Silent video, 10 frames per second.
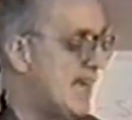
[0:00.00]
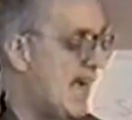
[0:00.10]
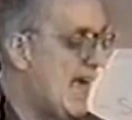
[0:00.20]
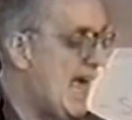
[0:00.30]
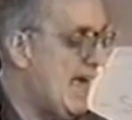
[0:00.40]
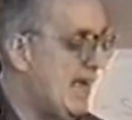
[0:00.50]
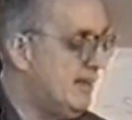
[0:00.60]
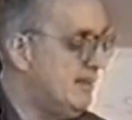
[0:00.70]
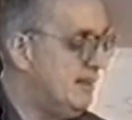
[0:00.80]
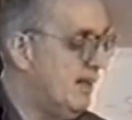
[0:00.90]

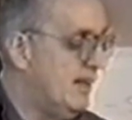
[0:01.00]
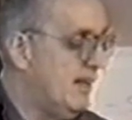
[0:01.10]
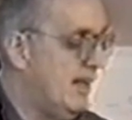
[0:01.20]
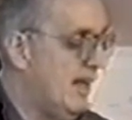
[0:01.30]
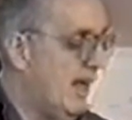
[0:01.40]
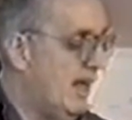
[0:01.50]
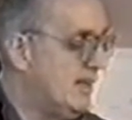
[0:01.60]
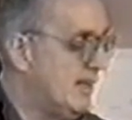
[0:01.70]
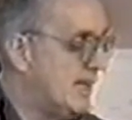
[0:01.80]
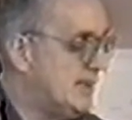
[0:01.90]
head
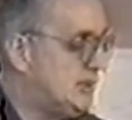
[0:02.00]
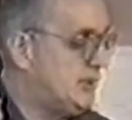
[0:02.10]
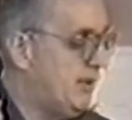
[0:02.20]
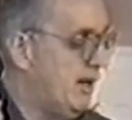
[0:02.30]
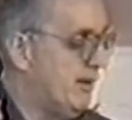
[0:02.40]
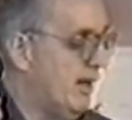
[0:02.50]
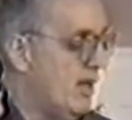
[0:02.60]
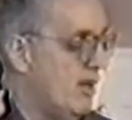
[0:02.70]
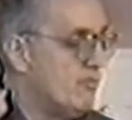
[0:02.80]
in Cenchrea,